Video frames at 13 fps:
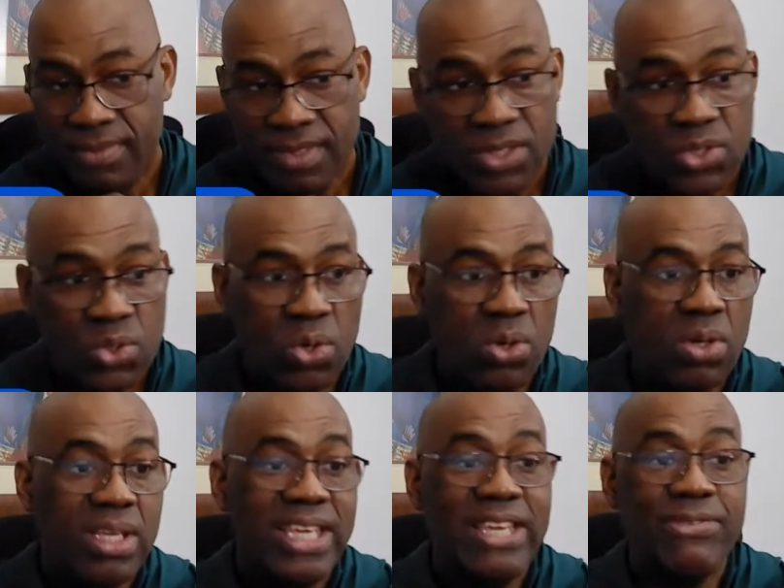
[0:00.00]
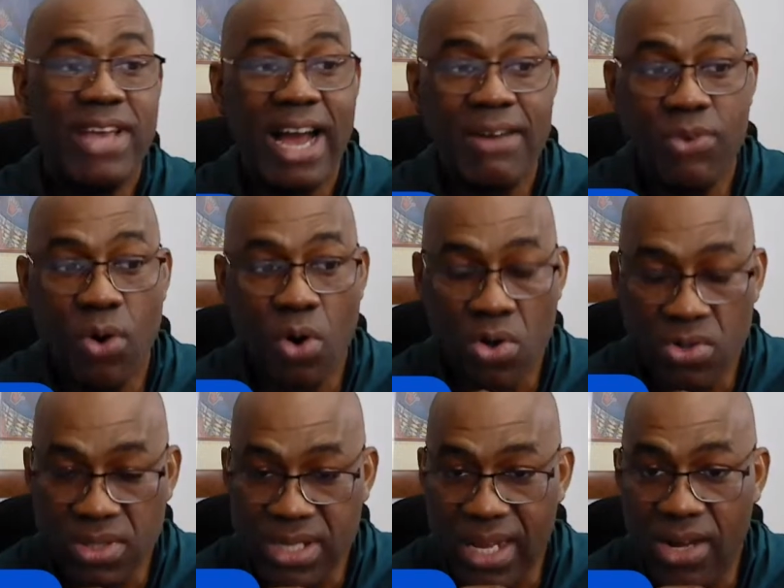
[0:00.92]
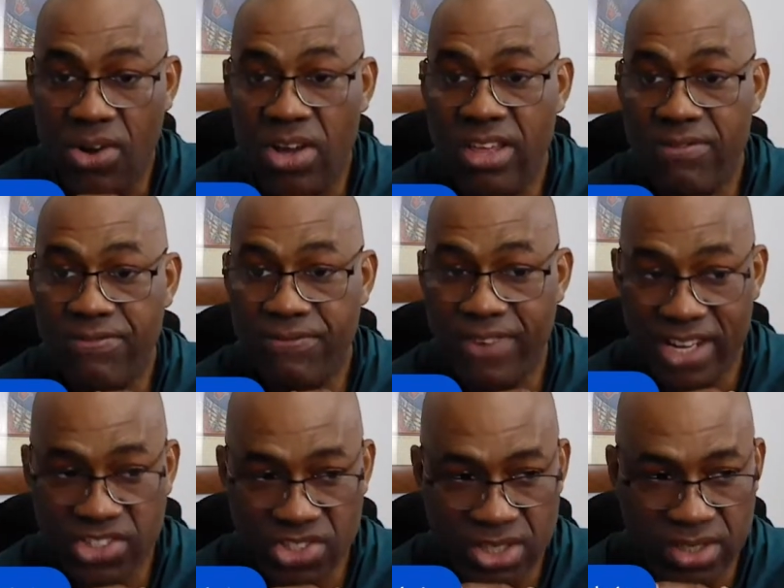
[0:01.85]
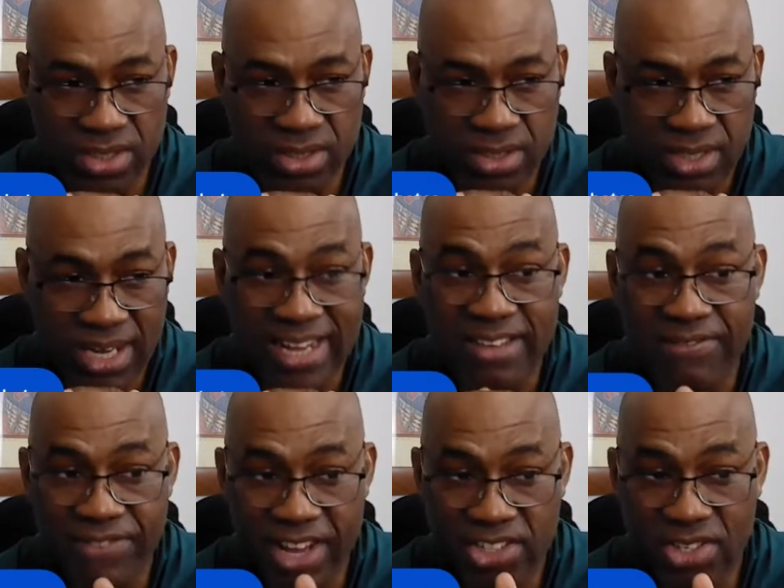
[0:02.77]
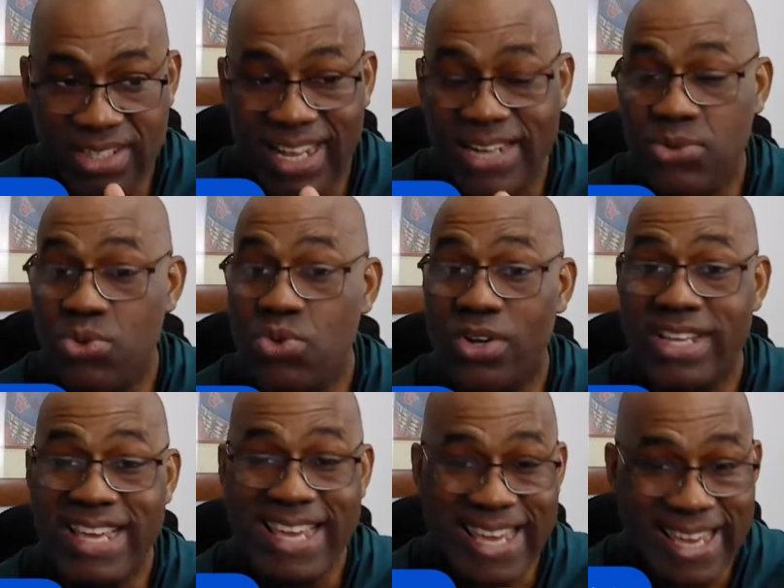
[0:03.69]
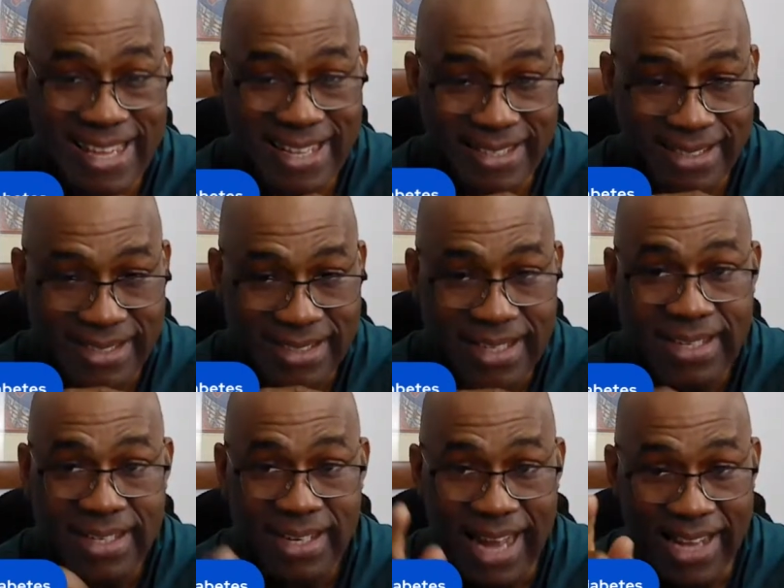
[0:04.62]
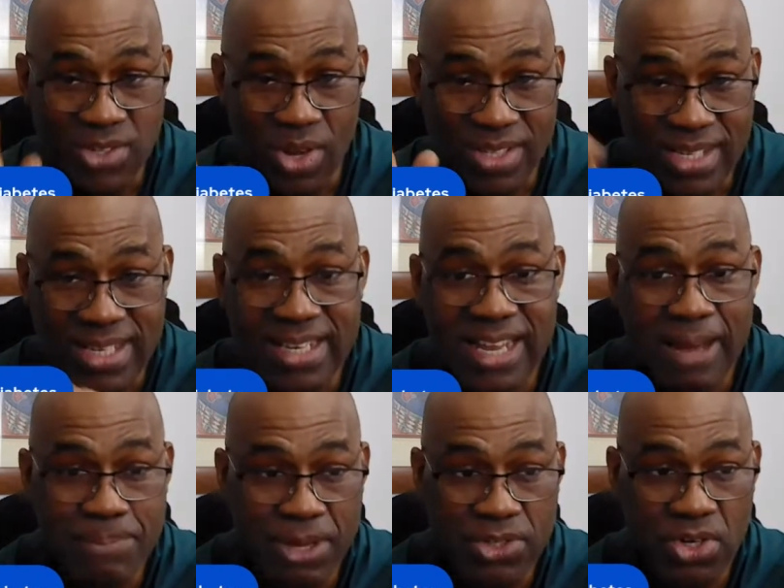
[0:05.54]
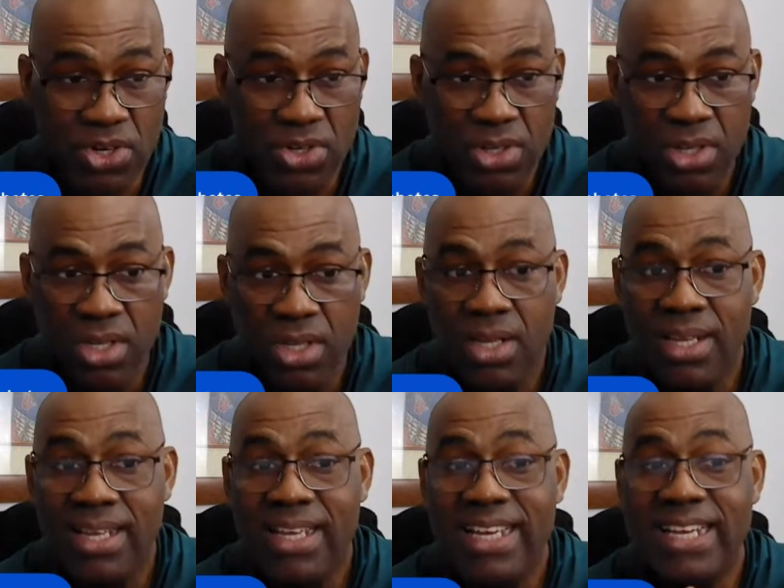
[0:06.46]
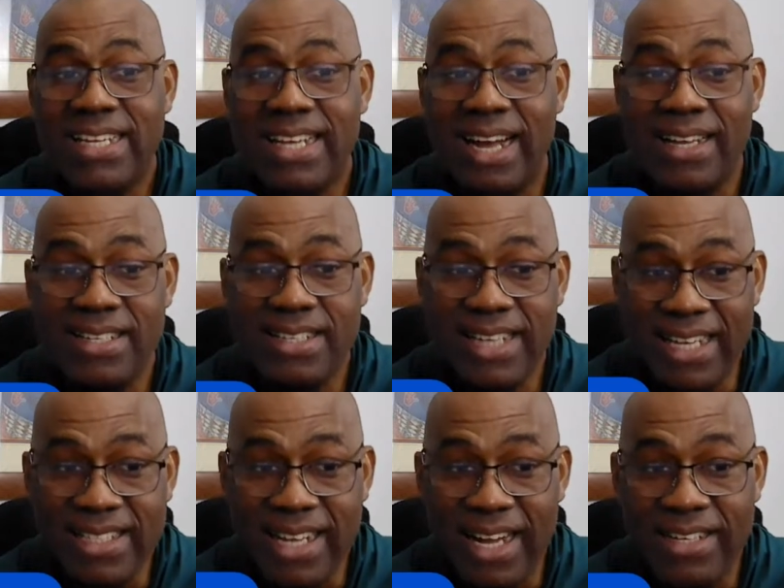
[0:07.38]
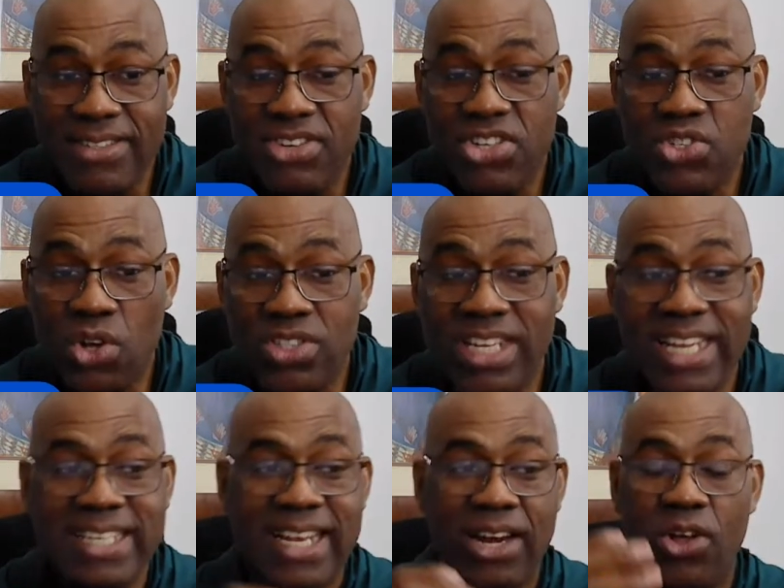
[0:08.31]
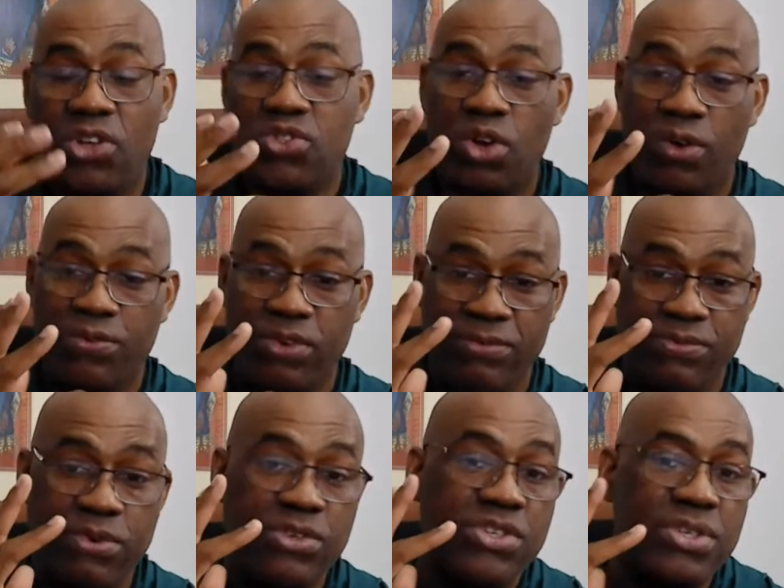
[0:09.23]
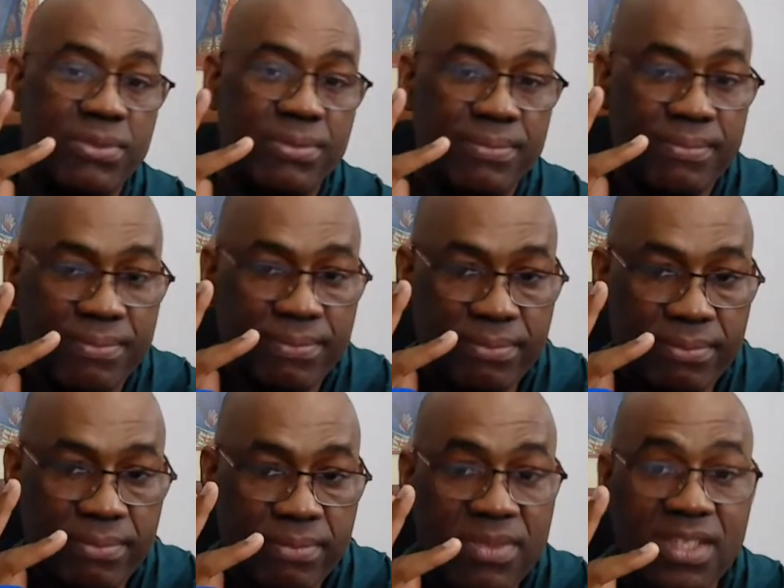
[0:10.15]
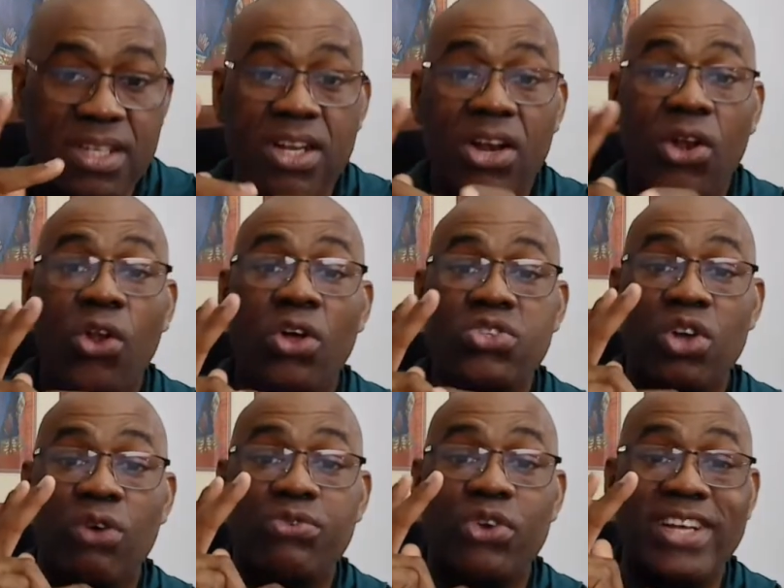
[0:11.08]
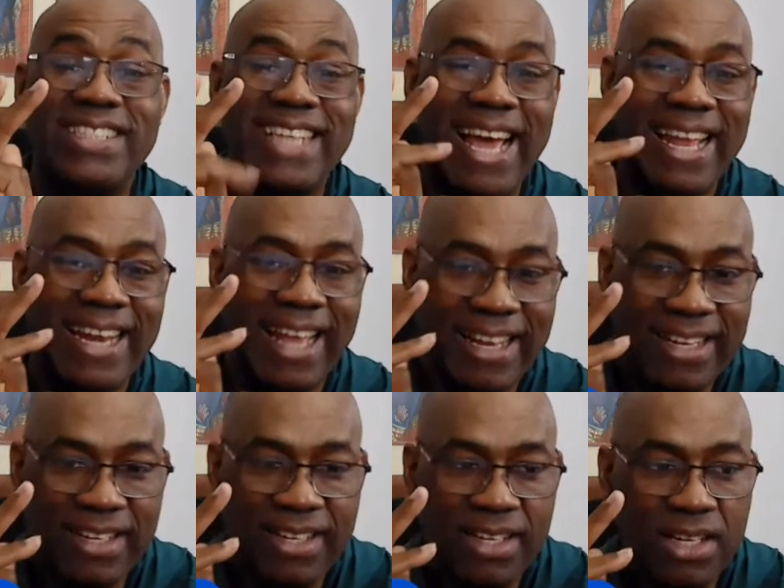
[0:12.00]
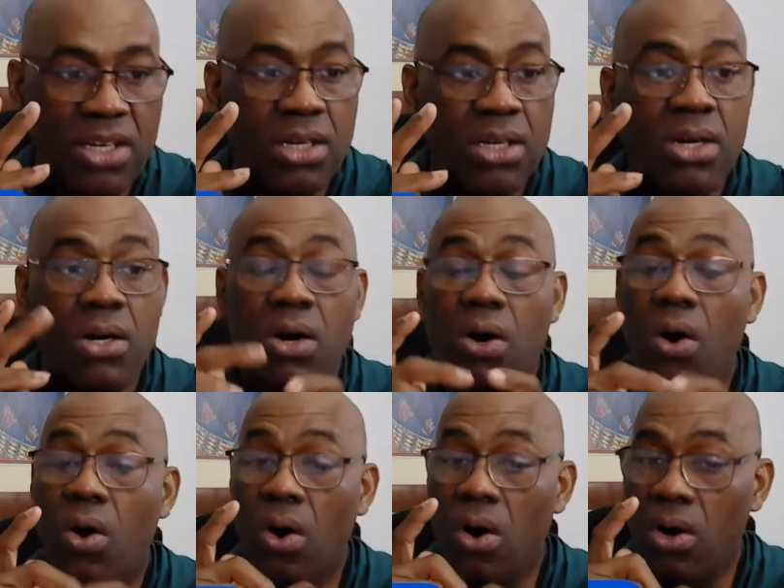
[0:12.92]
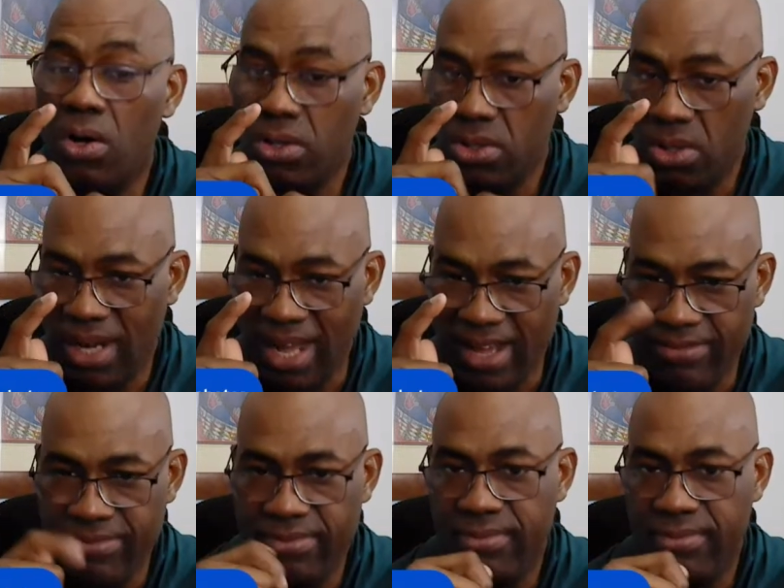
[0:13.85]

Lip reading: So if you have ulcer or infection, an infection that do not heal, as you're seeing in that picture, that can result in the loss of a foot, loss of your entire leg, or your life.